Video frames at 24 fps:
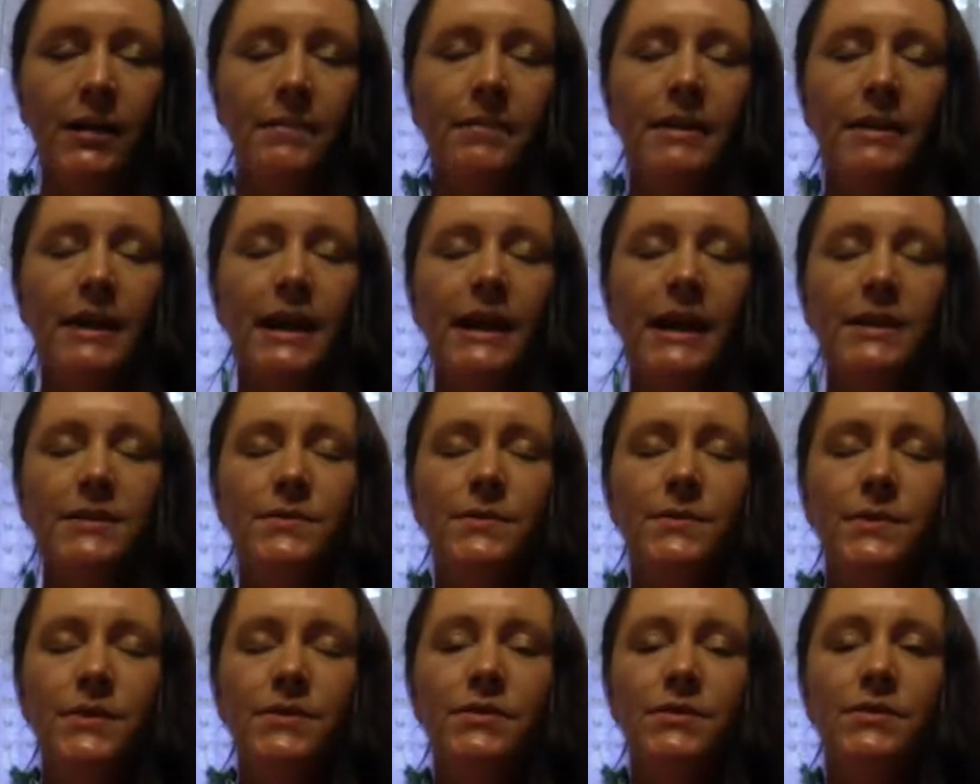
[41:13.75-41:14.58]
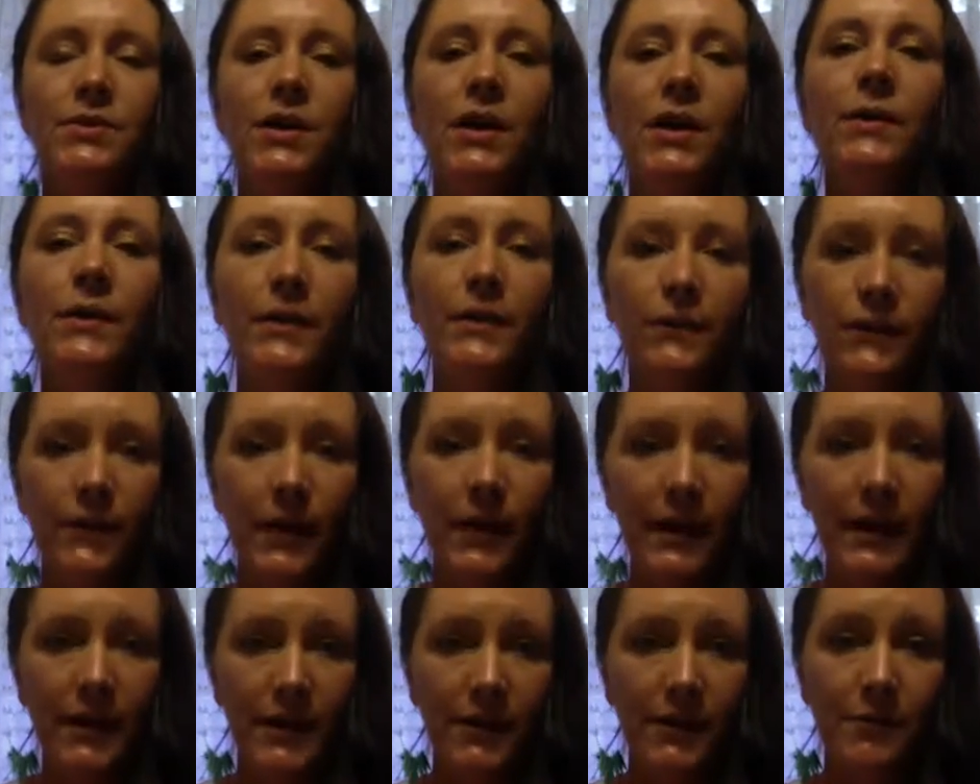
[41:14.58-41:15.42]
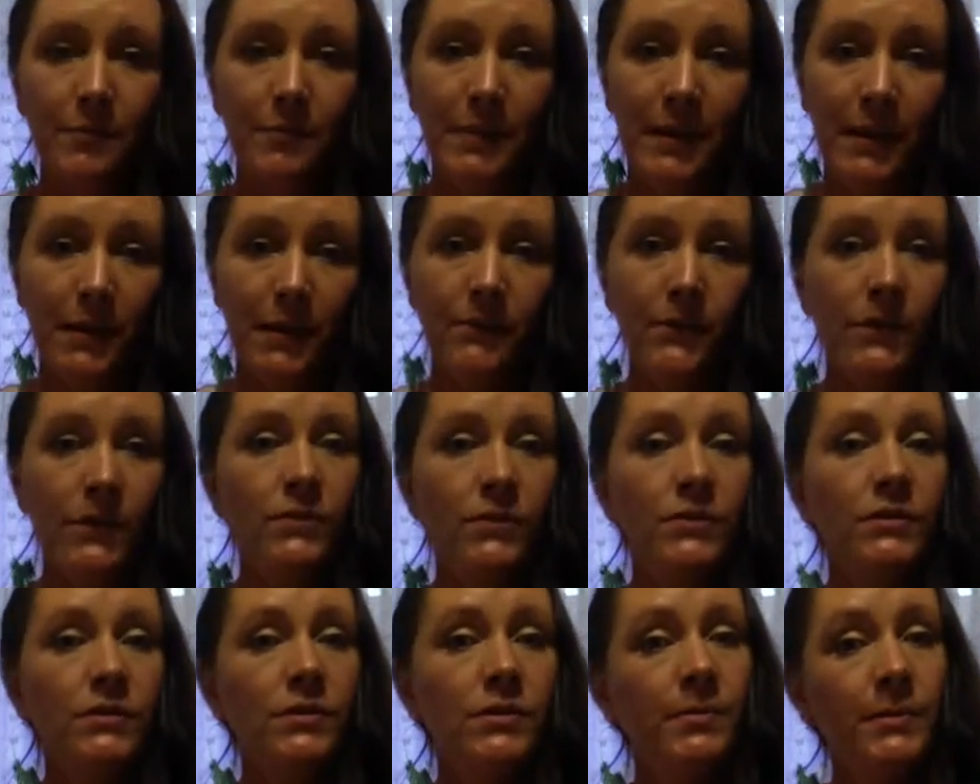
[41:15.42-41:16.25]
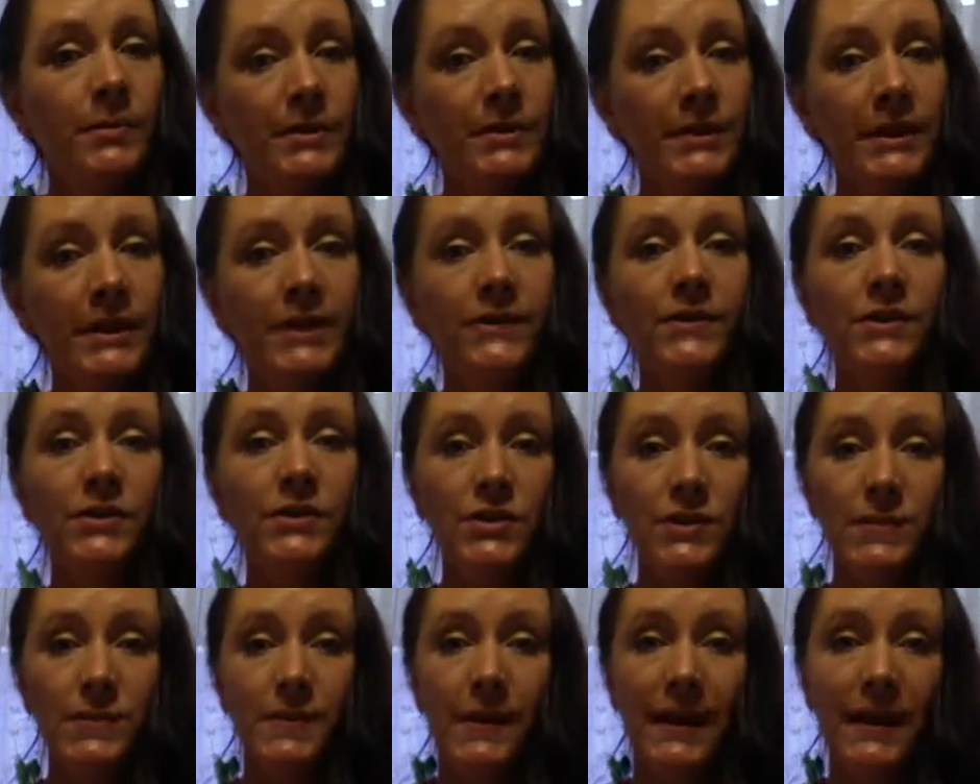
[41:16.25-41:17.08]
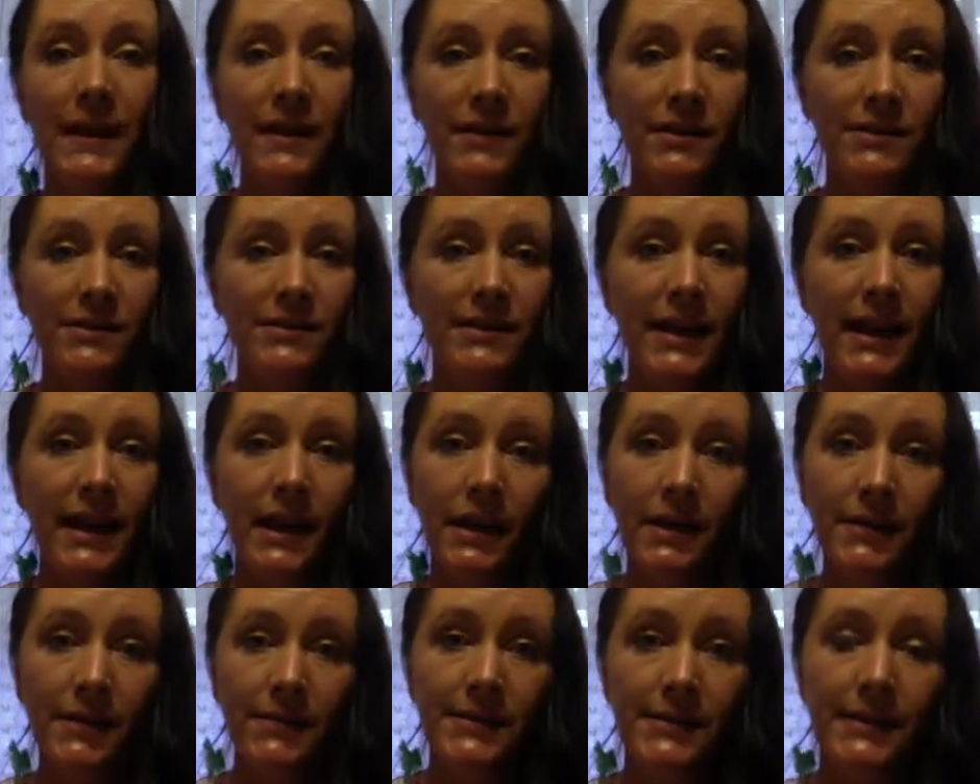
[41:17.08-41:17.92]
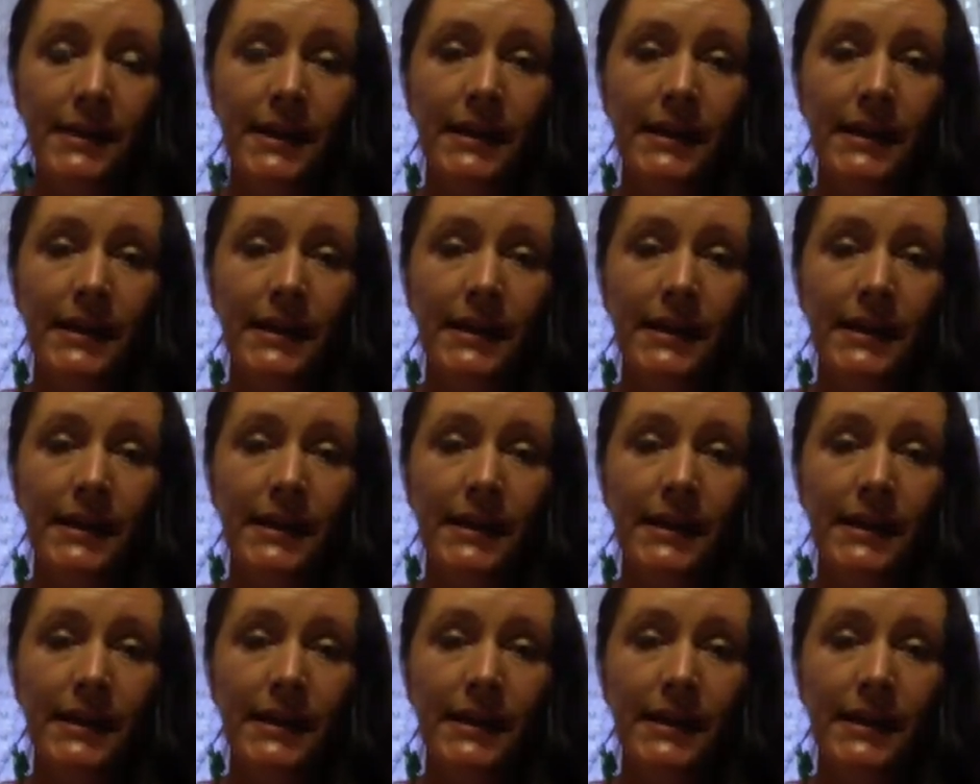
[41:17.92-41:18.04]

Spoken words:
Because we're so afraid of being vulnerable, even just by ourselves.